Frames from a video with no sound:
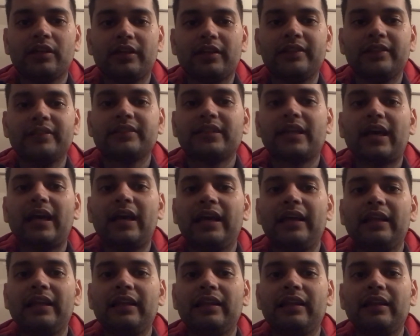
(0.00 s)
is
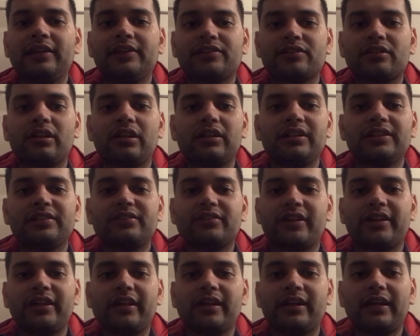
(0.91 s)
I'll install
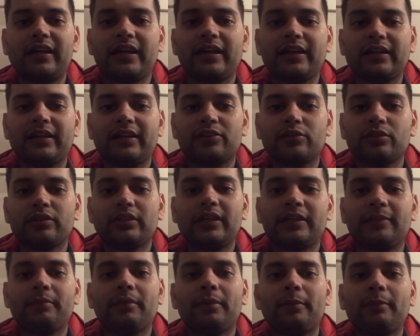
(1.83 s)
this rear rack so
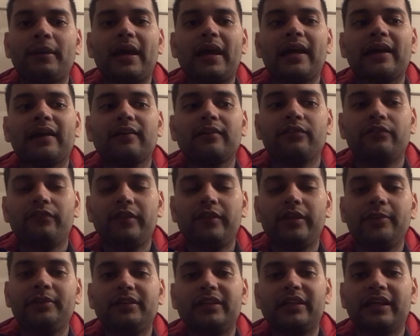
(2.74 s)
that my bag
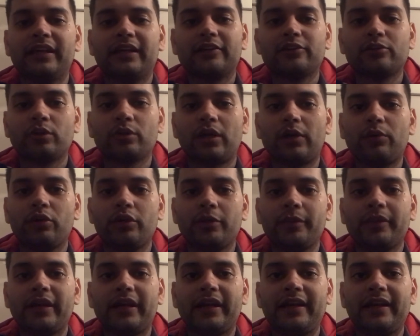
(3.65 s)
will be there, so I
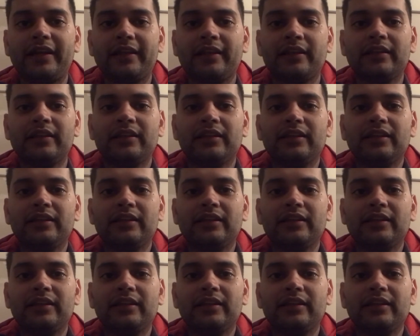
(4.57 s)
won't be riding